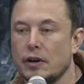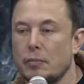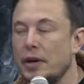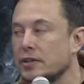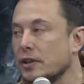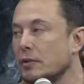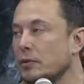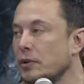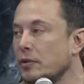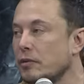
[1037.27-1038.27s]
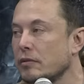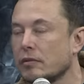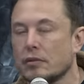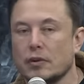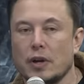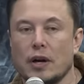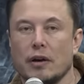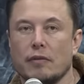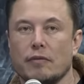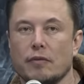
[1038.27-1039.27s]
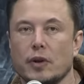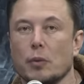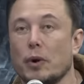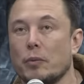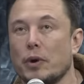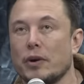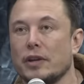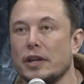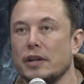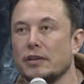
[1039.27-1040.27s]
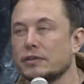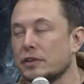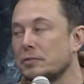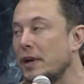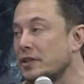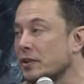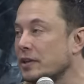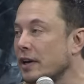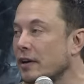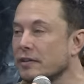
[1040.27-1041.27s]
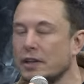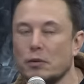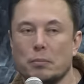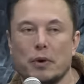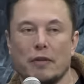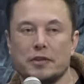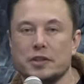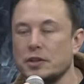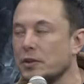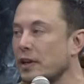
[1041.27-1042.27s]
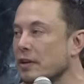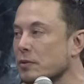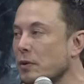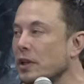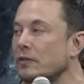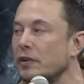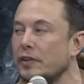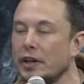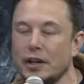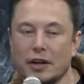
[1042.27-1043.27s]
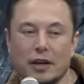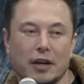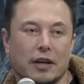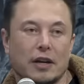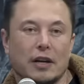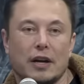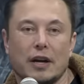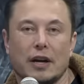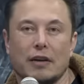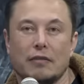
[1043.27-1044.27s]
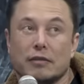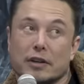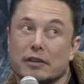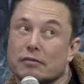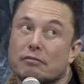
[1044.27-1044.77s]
a base on the moon. Um, you know, where, where are the sort of space hotels that were promised in two thousand one in the movie? Uh, it's like,